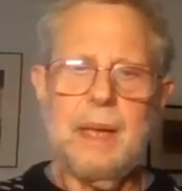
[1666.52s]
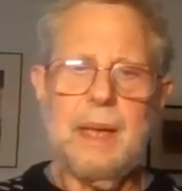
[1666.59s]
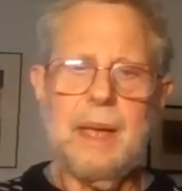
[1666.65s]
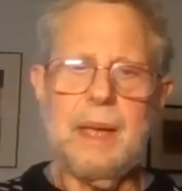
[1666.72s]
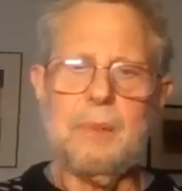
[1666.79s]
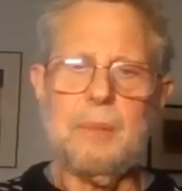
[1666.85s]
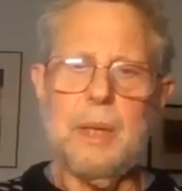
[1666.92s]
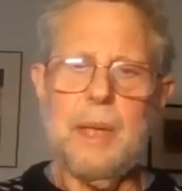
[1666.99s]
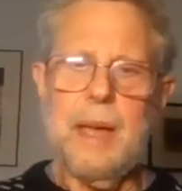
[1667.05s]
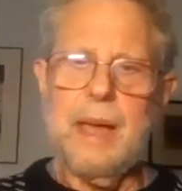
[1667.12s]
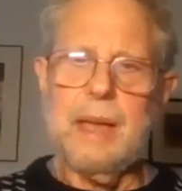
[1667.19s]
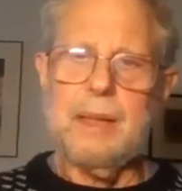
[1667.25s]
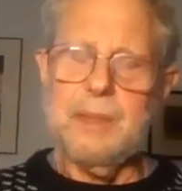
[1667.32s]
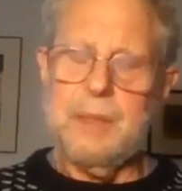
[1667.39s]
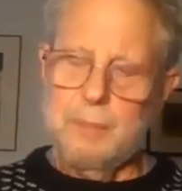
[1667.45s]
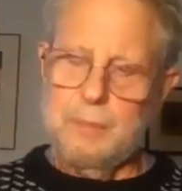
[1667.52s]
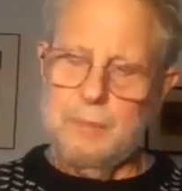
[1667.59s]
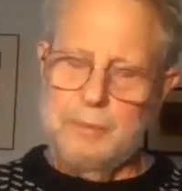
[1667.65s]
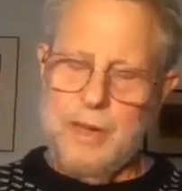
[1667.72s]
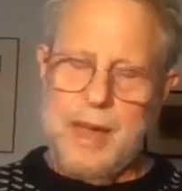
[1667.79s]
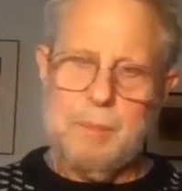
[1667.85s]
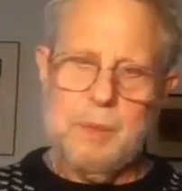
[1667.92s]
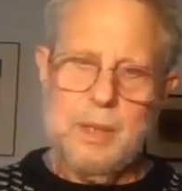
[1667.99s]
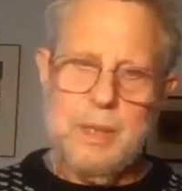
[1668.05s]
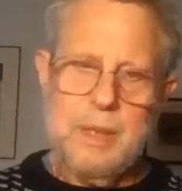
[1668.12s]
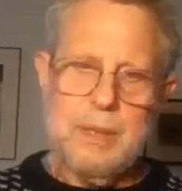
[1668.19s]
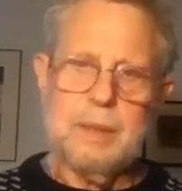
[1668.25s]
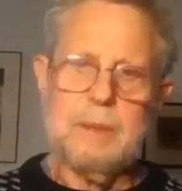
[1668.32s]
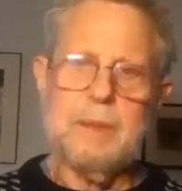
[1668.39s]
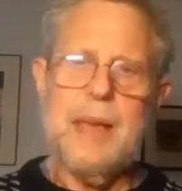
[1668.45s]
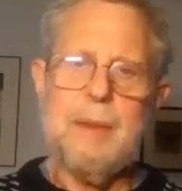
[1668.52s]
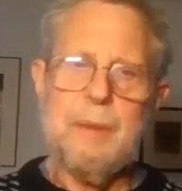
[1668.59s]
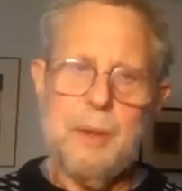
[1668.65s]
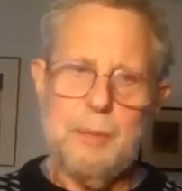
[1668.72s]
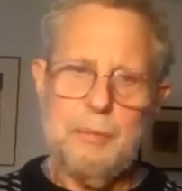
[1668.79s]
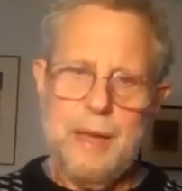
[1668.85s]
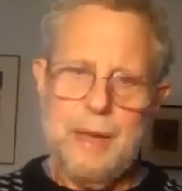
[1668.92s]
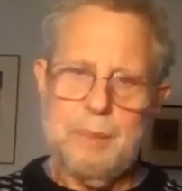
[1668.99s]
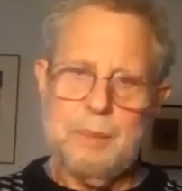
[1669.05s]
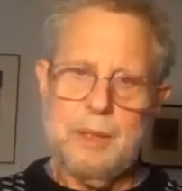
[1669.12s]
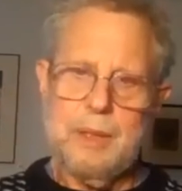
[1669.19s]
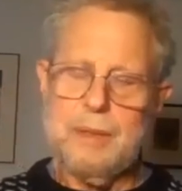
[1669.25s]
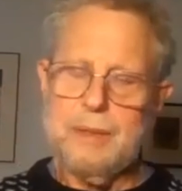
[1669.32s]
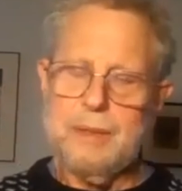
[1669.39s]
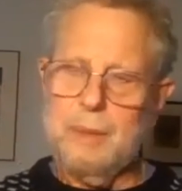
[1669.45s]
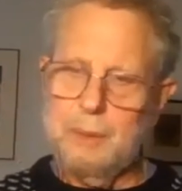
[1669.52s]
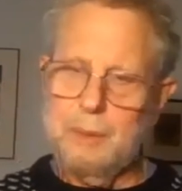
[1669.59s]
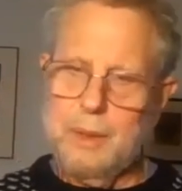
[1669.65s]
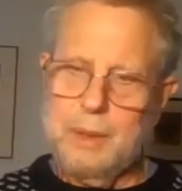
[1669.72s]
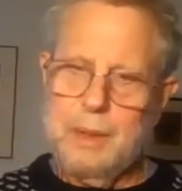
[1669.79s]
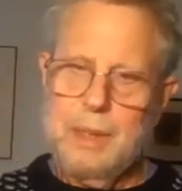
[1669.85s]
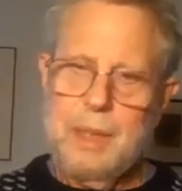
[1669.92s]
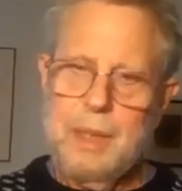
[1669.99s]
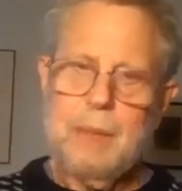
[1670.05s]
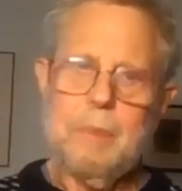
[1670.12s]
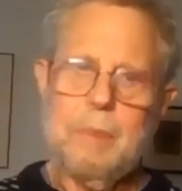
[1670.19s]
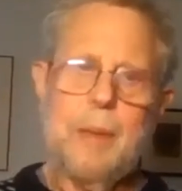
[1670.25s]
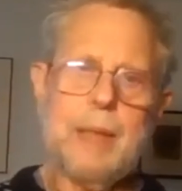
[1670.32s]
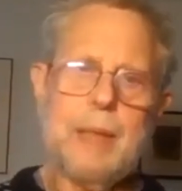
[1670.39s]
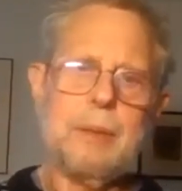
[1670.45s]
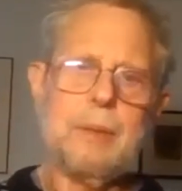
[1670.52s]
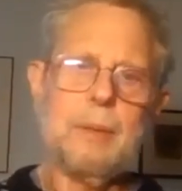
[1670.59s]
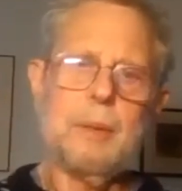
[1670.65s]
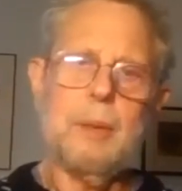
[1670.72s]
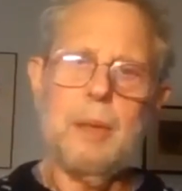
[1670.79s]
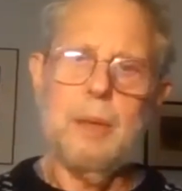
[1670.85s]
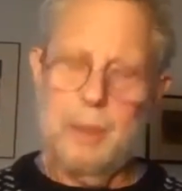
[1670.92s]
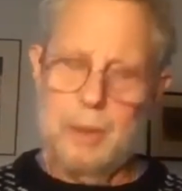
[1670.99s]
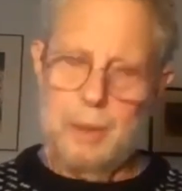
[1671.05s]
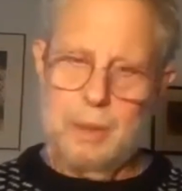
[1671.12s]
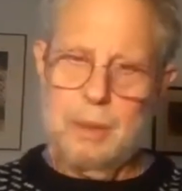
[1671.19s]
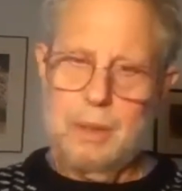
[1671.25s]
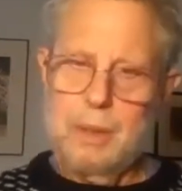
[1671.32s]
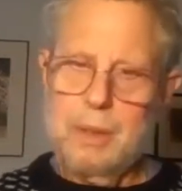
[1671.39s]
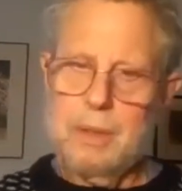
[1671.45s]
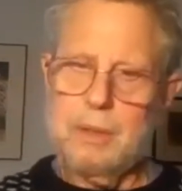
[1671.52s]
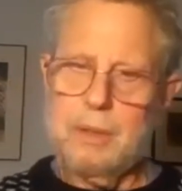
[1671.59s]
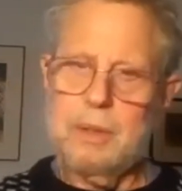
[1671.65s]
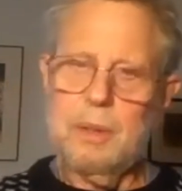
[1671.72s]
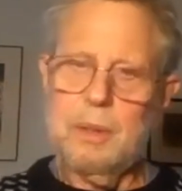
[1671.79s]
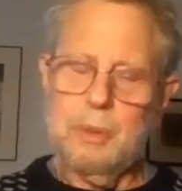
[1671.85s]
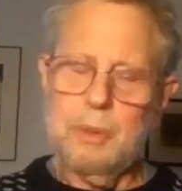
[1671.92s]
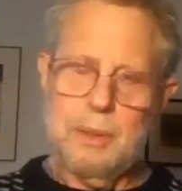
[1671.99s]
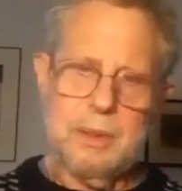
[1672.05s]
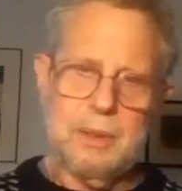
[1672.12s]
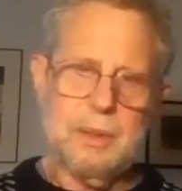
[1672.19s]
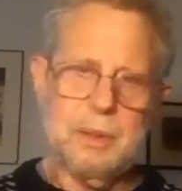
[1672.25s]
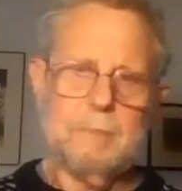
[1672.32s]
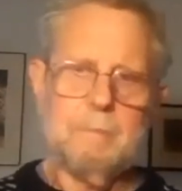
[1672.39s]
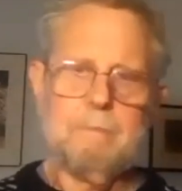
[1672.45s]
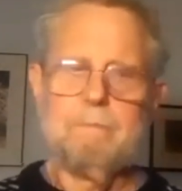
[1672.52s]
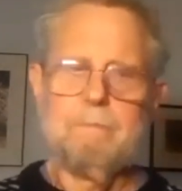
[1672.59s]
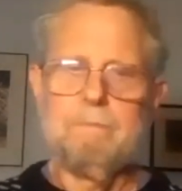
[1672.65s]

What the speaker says: and we had some families, the Navajo families, that we met through her students.